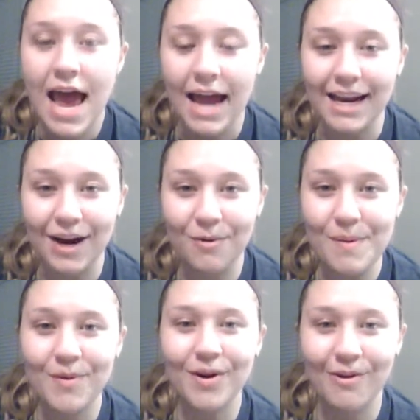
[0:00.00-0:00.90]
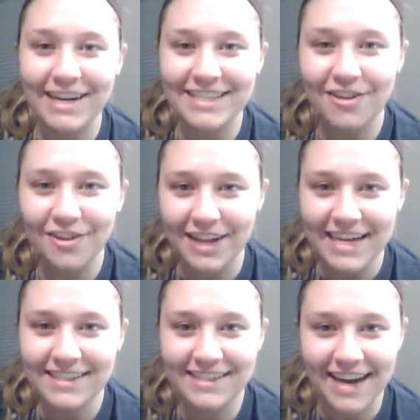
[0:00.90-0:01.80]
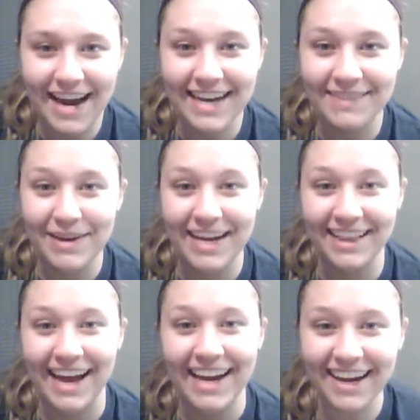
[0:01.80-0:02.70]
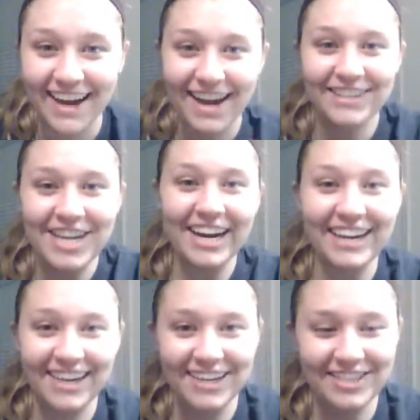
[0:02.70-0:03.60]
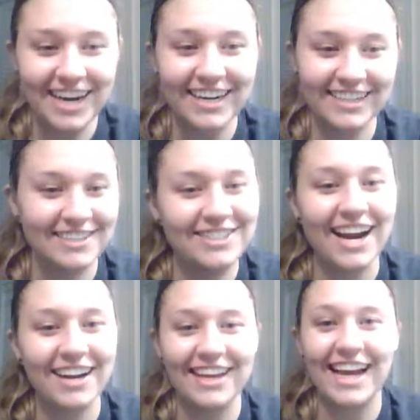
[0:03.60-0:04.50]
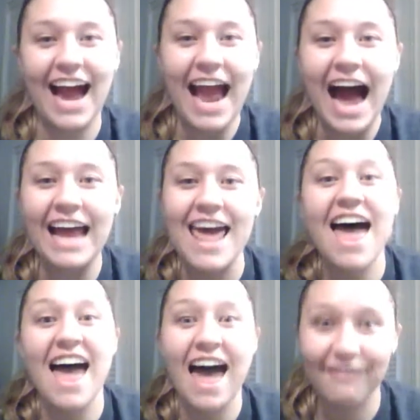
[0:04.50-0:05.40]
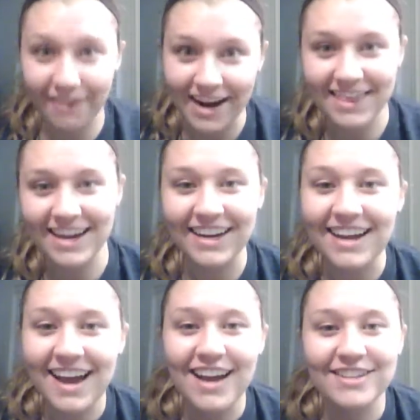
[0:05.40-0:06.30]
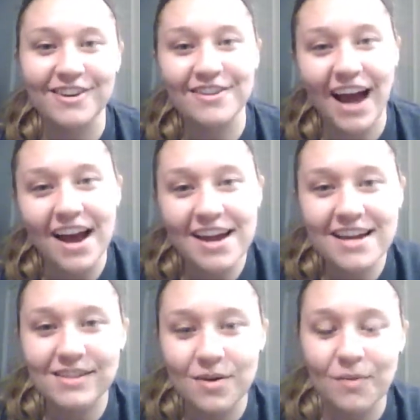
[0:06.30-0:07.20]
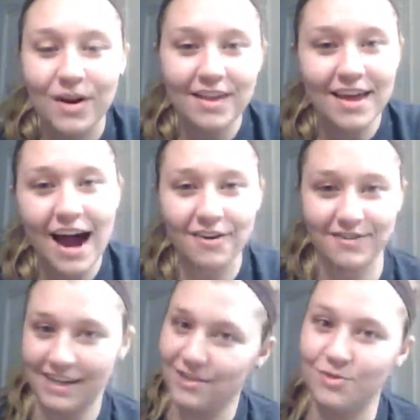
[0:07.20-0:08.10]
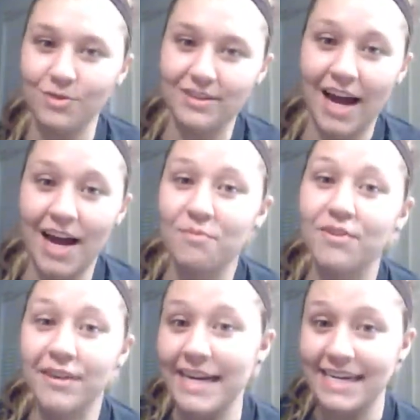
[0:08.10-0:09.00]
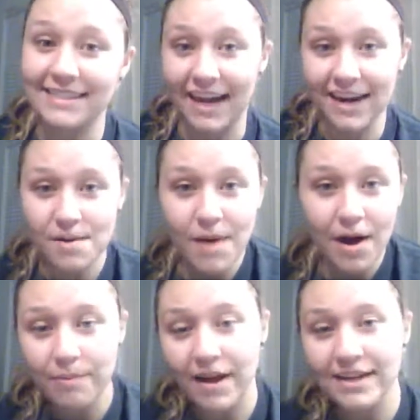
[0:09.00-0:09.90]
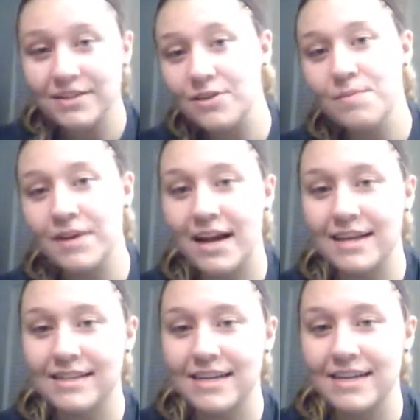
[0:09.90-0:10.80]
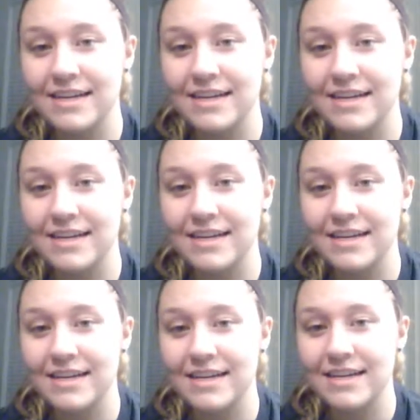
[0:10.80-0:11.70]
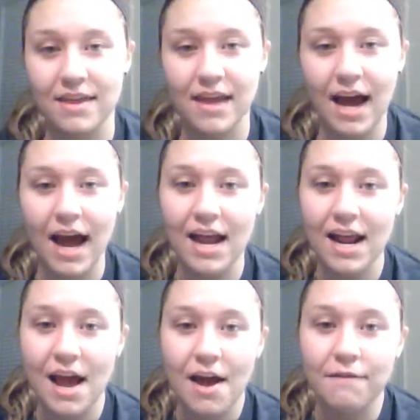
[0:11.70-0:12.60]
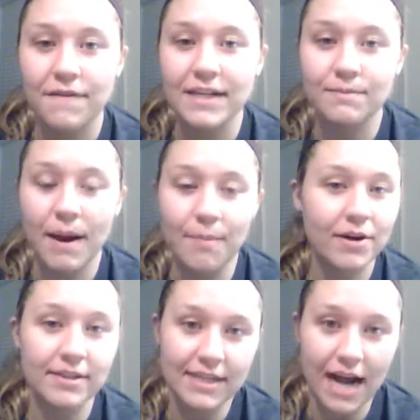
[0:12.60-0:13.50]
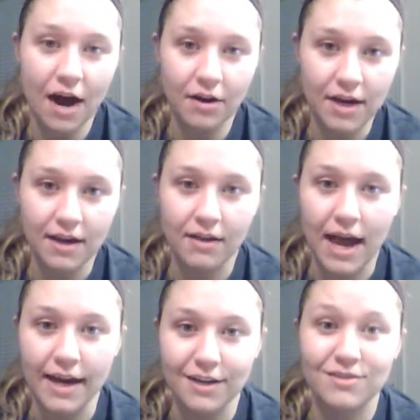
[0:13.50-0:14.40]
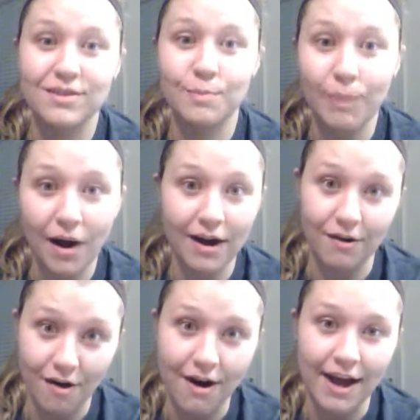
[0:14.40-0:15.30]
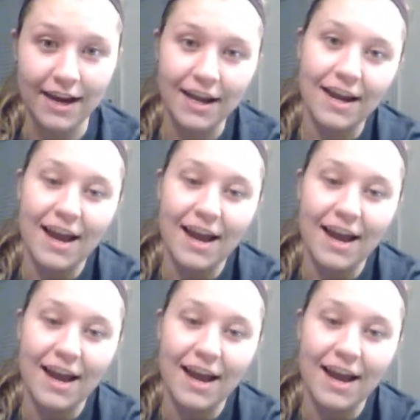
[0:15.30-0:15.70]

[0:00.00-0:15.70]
And I remember going down the list and being like, check, check, check. Like I had everything. So that is one of the out-of-state schools that I'm really excited about applying to because it seems like it's something that fits my personality like spot on